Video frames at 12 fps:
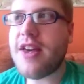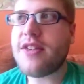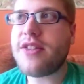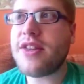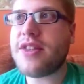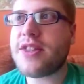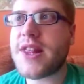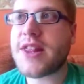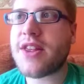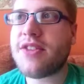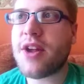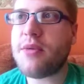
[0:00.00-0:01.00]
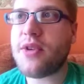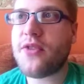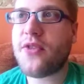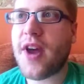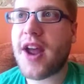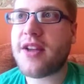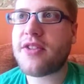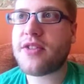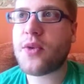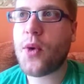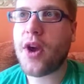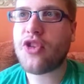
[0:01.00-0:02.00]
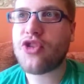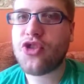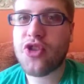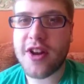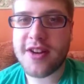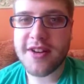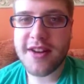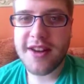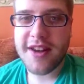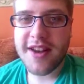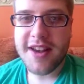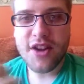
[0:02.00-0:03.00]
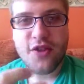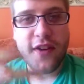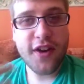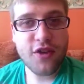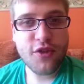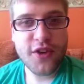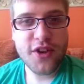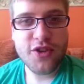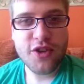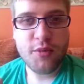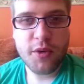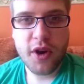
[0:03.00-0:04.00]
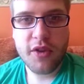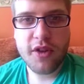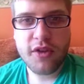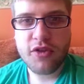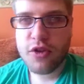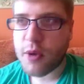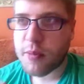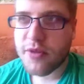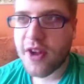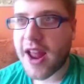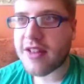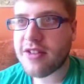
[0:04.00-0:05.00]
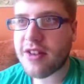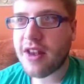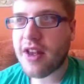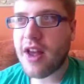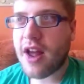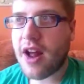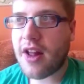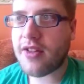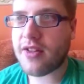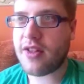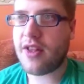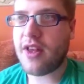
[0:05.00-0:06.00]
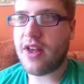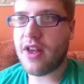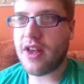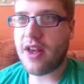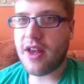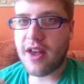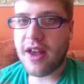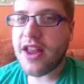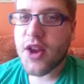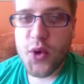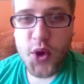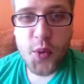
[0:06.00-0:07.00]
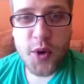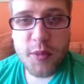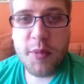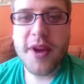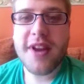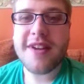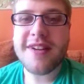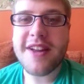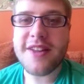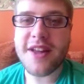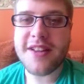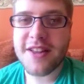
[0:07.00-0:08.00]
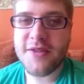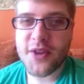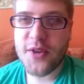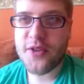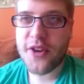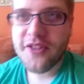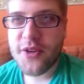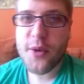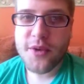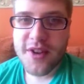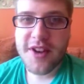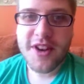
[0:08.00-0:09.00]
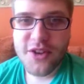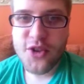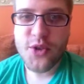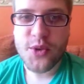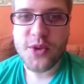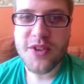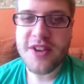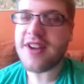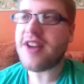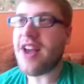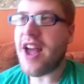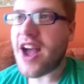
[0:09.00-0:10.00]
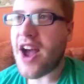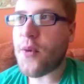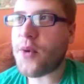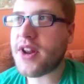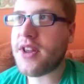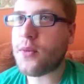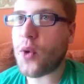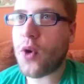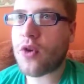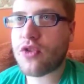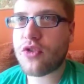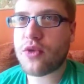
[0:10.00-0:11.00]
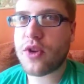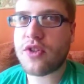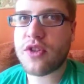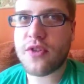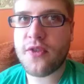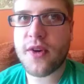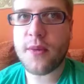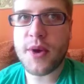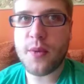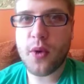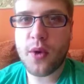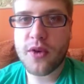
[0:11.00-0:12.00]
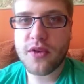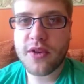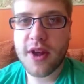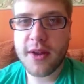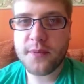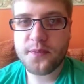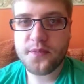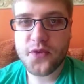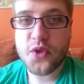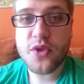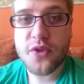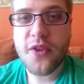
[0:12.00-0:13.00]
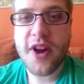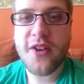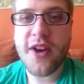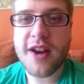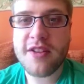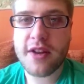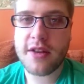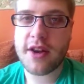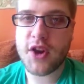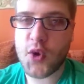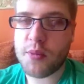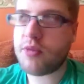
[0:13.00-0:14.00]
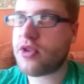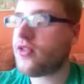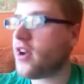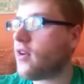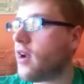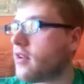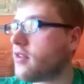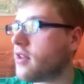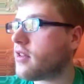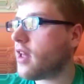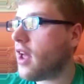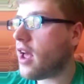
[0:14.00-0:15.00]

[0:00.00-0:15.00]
the sound effects question his facial features because he's so upset, and you would be if you was in his shoes. When he walks to the fire exit and he opens the fire exit,